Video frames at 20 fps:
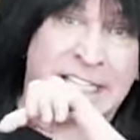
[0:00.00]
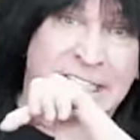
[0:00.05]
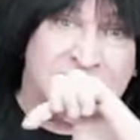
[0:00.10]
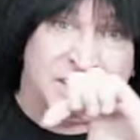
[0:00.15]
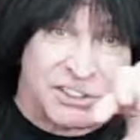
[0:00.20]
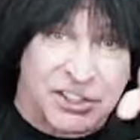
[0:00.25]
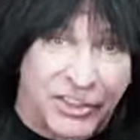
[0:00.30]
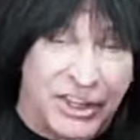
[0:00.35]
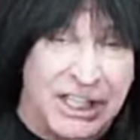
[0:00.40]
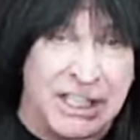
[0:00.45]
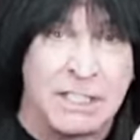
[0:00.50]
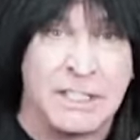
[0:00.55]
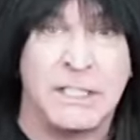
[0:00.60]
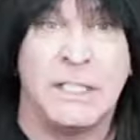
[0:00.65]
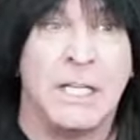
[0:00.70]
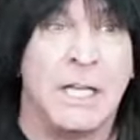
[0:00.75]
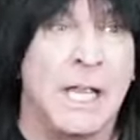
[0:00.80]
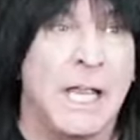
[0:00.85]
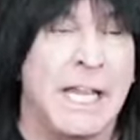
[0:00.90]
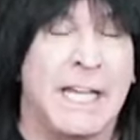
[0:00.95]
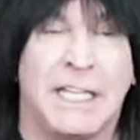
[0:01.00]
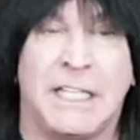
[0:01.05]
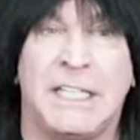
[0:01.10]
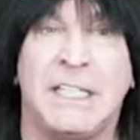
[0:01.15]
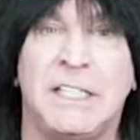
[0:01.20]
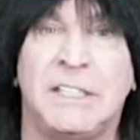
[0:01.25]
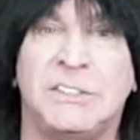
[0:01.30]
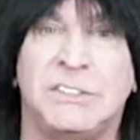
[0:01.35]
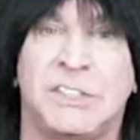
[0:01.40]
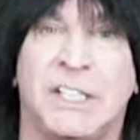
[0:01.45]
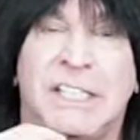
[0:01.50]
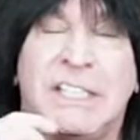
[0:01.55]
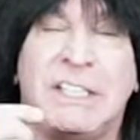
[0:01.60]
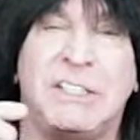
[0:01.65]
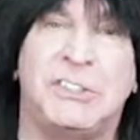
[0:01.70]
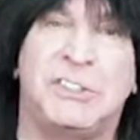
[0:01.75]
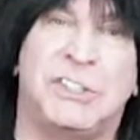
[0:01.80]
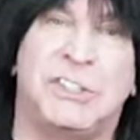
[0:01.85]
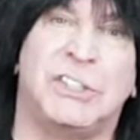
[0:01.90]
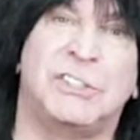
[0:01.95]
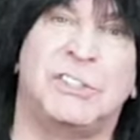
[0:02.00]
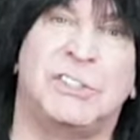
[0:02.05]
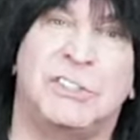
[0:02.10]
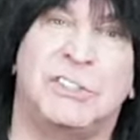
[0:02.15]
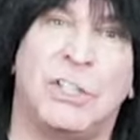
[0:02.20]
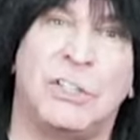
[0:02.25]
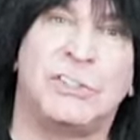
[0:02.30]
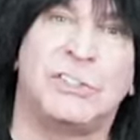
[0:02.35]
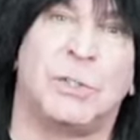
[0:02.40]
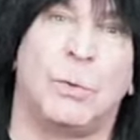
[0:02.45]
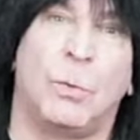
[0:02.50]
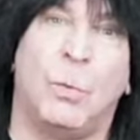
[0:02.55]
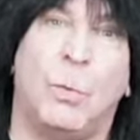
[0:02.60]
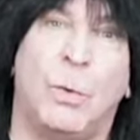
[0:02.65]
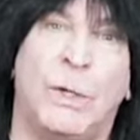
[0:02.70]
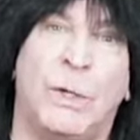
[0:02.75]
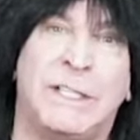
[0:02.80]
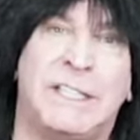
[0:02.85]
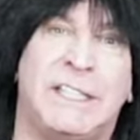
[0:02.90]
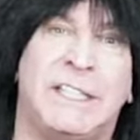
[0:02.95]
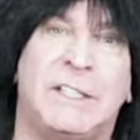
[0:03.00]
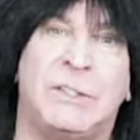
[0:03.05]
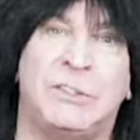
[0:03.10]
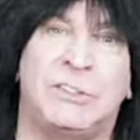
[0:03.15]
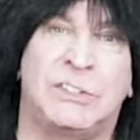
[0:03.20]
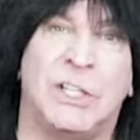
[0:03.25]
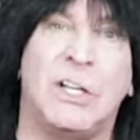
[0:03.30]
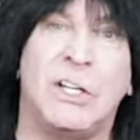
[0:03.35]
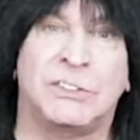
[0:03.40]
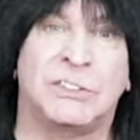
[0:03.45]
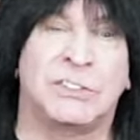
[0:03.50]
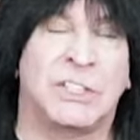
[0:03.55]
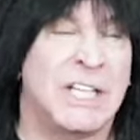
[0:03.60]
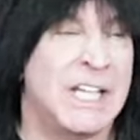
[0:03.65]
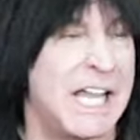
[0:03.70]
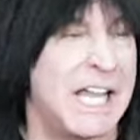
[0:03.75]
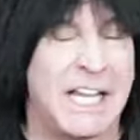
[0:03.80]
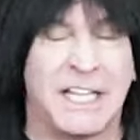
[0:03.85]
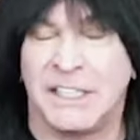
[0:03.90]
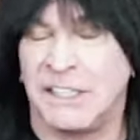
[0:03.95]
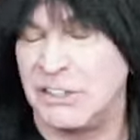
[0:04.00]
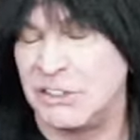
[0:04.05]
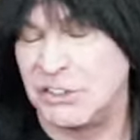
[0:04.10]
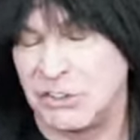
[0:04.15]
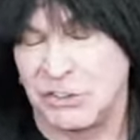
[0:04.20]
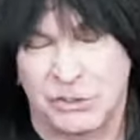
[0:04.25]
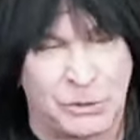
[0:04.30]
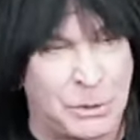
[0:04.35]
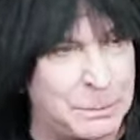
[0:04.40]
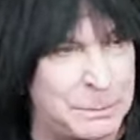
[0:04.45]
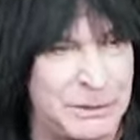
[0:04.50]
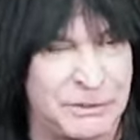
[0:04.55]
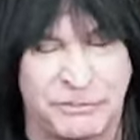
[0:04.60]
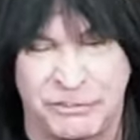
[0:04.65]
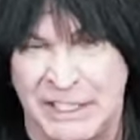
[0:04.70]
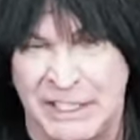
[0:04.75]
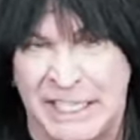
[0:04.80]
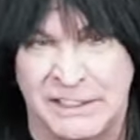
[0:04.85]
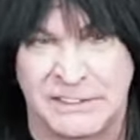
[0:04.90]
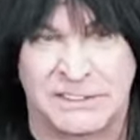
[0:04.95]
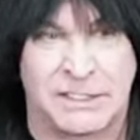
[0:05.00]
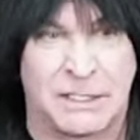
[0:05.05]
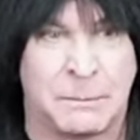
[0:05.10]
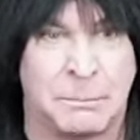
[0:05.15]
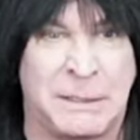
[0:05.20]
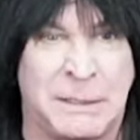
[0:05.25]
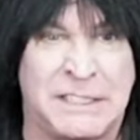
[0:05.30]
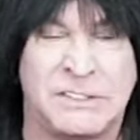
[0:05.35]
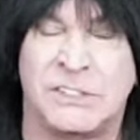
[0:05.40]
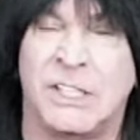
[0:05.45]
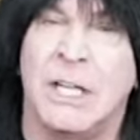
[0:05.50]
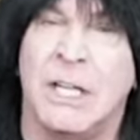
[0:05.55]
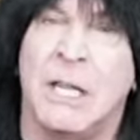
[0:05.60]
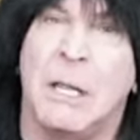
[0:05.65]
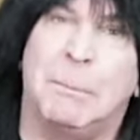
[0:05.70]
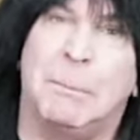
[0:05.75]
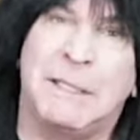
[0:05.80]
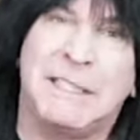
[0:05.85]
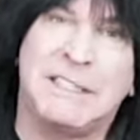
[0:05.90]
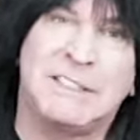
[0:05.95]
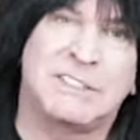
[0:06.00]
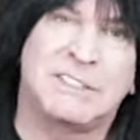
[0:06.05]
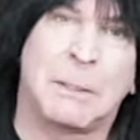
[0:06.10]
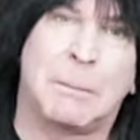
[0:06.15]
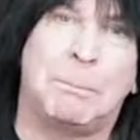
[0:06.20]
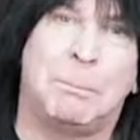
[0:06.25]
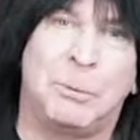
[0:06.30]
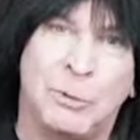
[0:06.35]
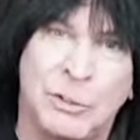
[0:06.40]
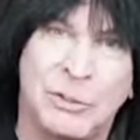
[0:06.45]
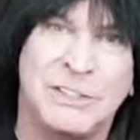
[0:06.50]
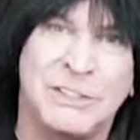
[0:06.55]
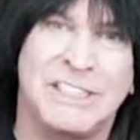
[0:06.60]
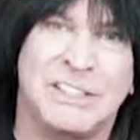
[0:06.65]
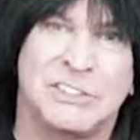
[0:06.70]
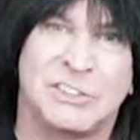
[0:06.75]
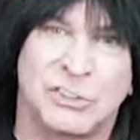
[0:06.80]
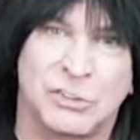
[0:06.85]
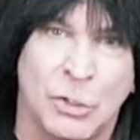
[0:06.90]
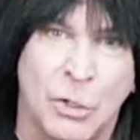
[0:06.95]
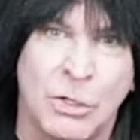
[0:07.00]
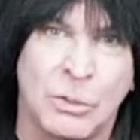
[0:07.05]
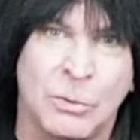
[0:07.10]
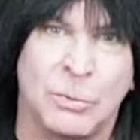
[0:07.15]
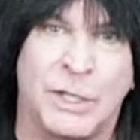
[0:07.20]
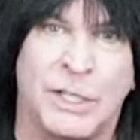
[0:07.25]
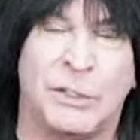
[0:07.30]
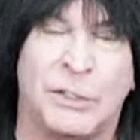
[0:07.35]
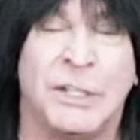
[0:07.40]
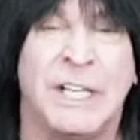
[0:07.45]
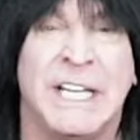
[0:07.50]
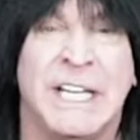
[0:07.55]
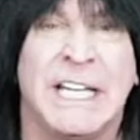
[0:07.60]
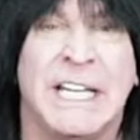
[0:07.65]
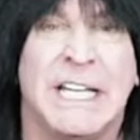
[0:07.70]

It's thin. He just does what he does, and he's super fast on bass, but he's a brilliant songwriter.